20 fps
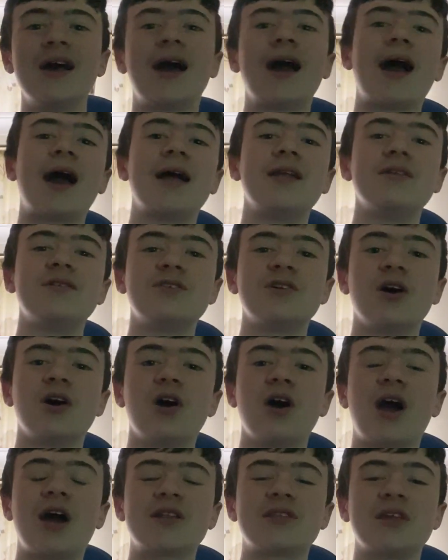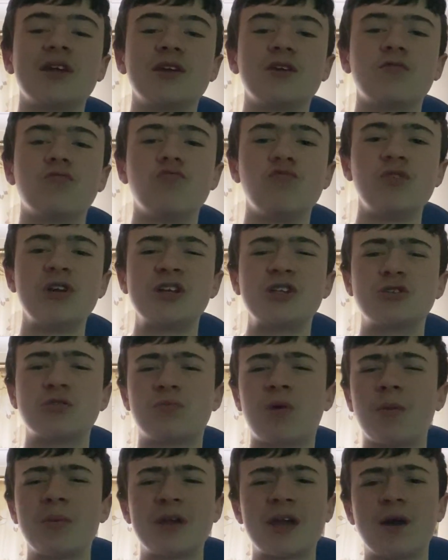and uh, I think Reach will
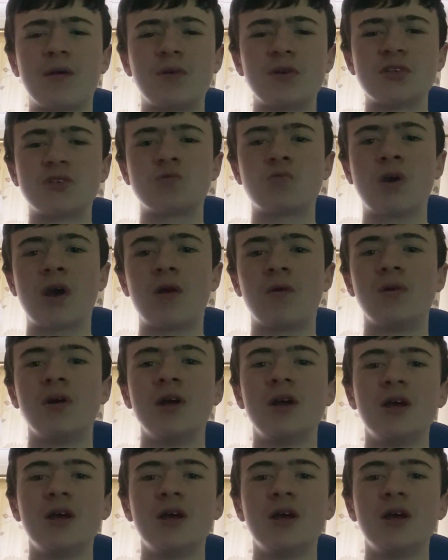probably get one as well.